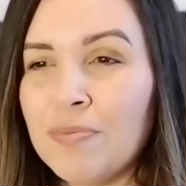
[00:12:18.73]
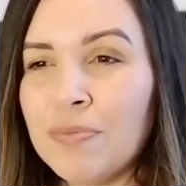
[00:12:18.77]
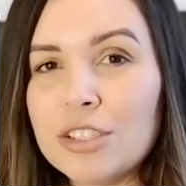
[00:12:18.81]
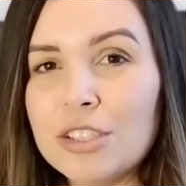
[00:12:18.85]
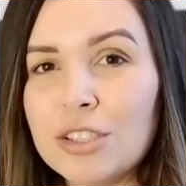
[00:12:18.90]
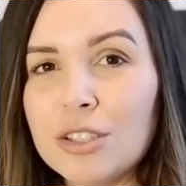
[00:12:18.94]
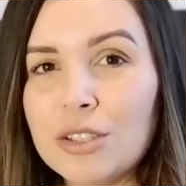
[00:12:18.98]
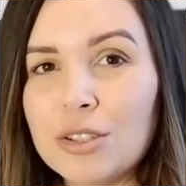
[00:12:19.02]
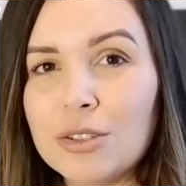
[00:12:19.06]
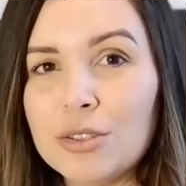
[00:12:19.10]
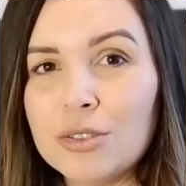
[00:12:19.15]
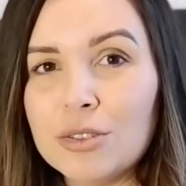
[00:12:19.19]

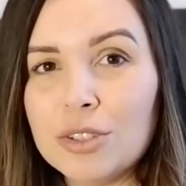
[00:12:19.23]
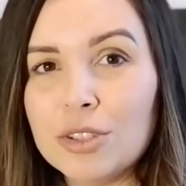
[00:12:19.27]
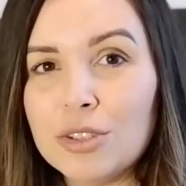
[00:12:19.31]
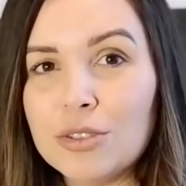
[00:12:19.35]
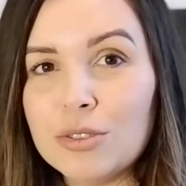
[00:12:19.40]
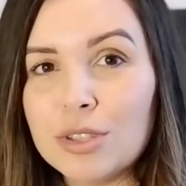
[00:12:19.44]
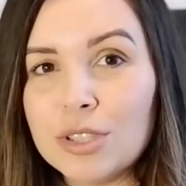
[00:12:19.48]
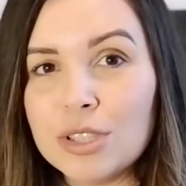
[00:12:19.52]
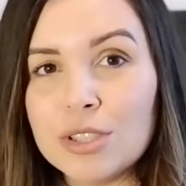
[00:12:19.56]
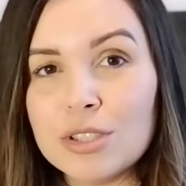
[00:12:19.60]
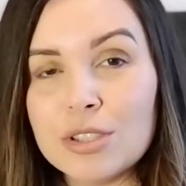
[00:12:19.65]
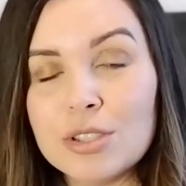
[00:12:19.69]
So you
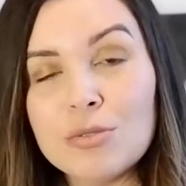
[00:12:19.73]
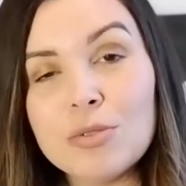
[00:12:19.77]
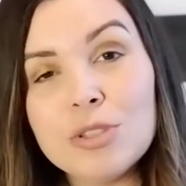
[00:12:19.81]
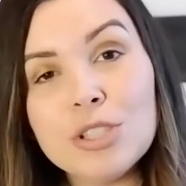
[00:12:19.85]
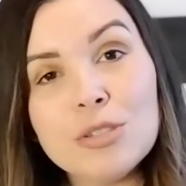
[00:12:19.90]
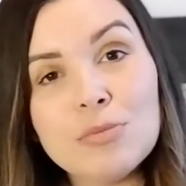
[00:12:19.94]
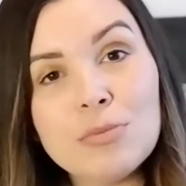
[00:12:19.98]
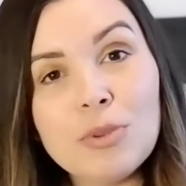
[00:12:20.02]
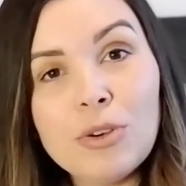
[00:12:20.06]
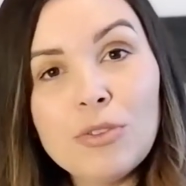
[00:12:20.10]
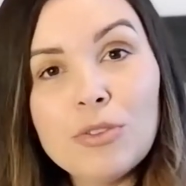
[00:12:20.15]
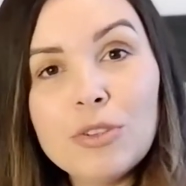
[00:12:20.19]
can switch
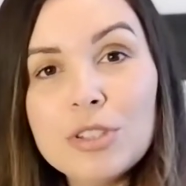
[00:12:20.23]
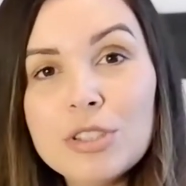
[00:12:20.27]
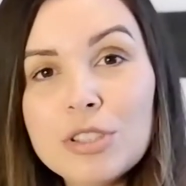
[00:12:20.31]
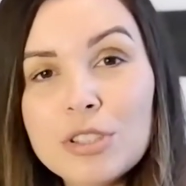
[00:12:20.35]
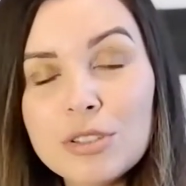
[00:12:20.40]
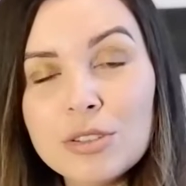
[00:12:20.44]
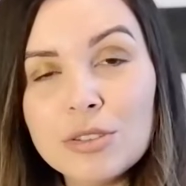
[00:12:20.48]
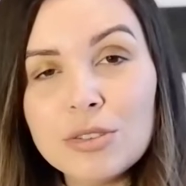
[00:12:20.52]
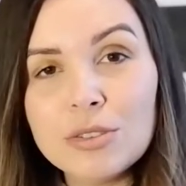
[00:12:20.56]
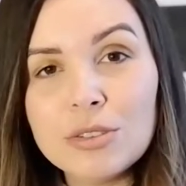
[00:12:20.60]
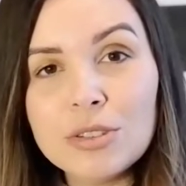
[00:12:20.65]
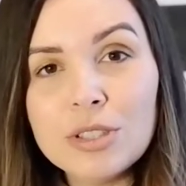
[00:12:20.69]
them over
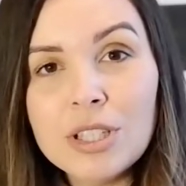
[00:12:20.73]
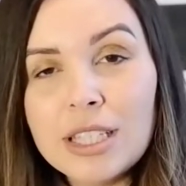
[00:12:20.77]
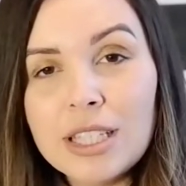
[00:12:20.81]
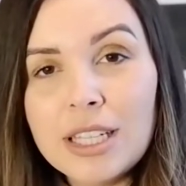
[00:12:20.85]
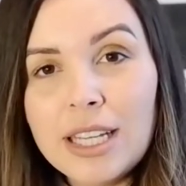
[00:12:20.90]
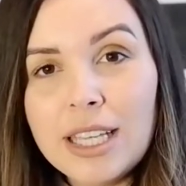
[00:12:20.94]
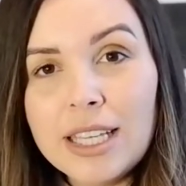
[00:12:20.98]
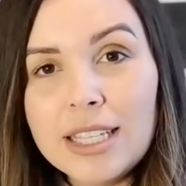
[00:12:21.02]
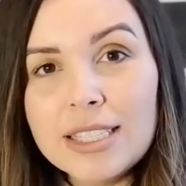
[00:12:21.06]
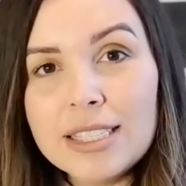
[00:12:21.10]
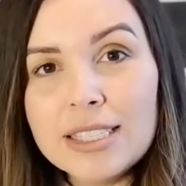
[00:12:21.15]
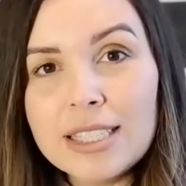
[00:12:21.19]
to the
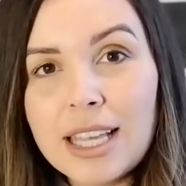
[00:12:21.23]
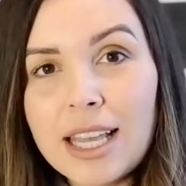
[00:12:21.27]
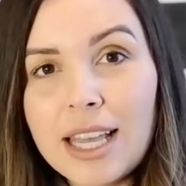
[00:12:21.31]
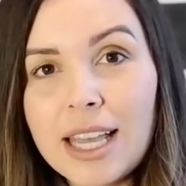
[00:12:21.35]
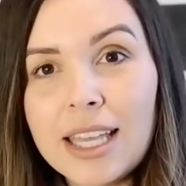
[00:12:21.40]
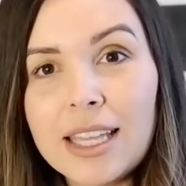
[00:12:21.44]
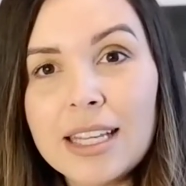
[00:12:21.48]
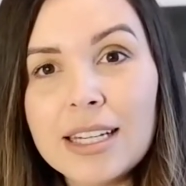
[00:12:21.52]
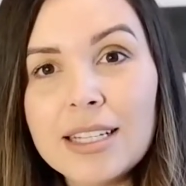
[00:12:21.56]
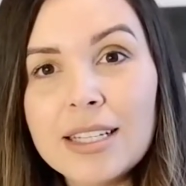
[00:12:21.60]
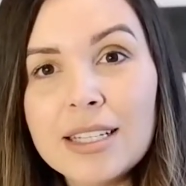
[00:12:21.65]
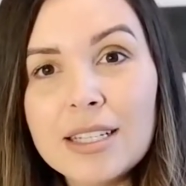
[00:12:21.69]
next
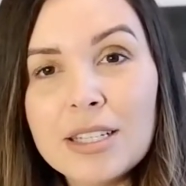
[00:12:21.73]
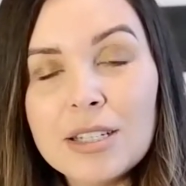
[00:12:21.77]
side,